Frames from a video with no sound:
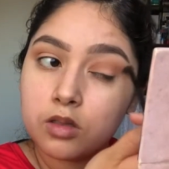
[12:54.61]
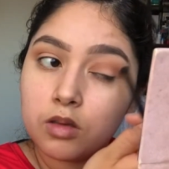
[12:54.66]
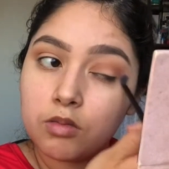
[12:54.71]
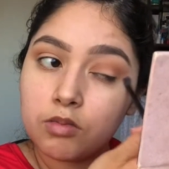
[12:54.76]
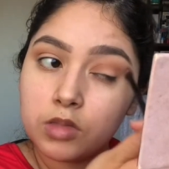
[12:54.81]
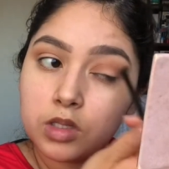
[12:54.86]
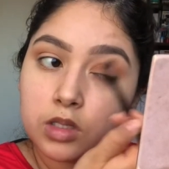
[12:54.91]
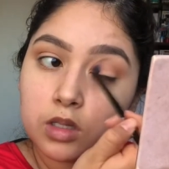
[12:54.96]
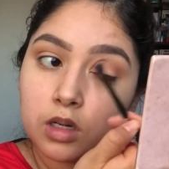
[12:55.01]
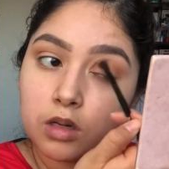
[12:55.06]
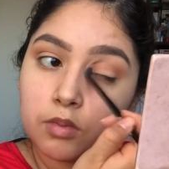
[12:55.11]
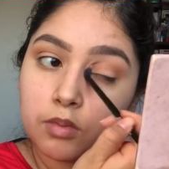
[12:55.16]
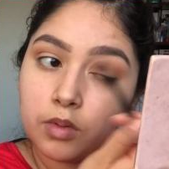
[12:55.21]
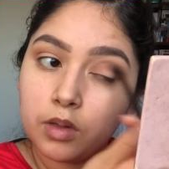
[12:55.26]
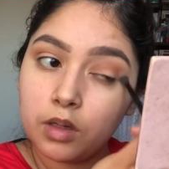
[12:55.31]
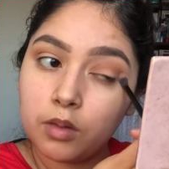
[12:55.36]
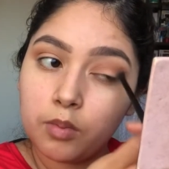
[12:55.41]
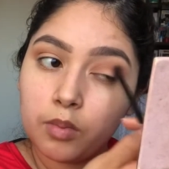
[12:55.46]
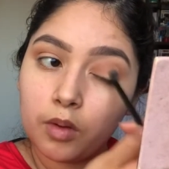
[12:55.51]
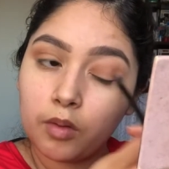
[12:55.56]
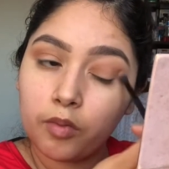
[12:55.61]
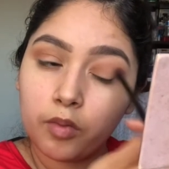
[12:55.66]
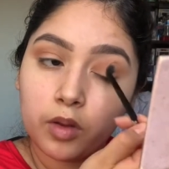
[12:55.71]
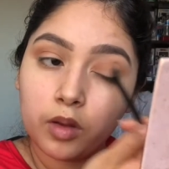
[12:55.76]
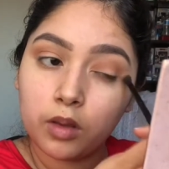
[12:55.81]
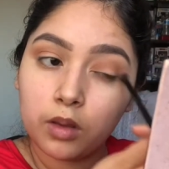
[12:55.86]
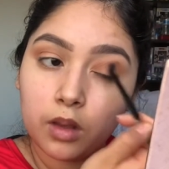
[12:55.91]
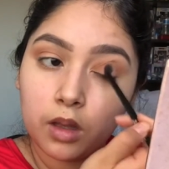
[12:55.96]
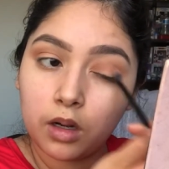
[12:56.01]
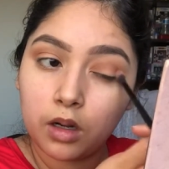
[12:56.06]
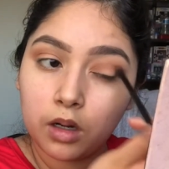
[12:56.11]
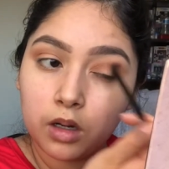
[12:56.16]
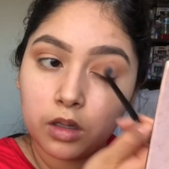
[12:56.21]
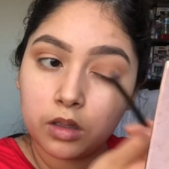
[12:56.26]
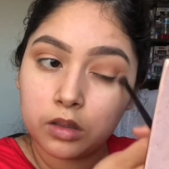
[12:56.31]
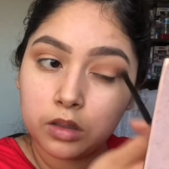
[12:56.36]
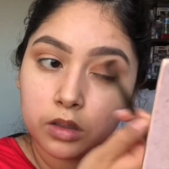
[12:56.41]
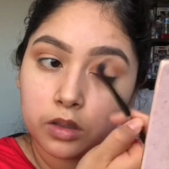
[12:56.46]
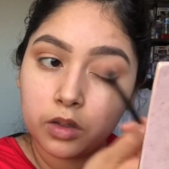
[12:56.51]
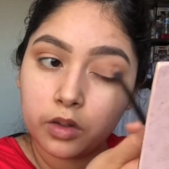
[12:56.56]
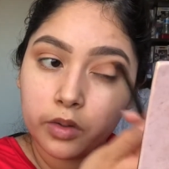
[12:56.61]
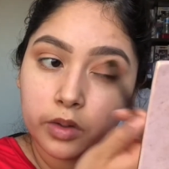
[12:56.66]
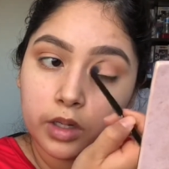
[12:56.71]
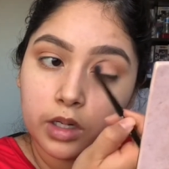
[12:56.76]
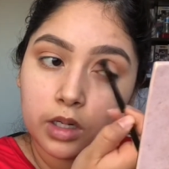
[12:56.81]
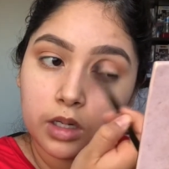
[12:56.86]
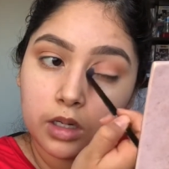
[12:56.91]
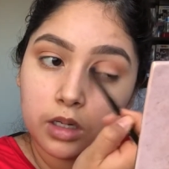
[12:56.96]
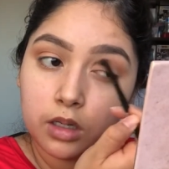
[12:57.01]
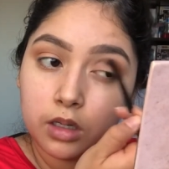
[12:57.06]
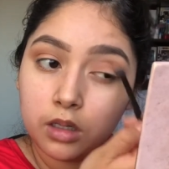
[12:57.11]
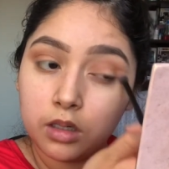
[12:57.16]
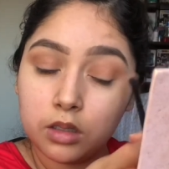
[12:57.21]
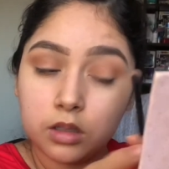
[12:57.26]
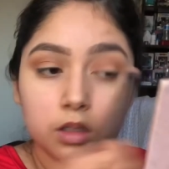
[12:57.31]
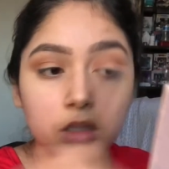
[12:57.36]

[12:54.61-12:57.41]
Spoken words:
I'm just gonna be buffing that on the crease,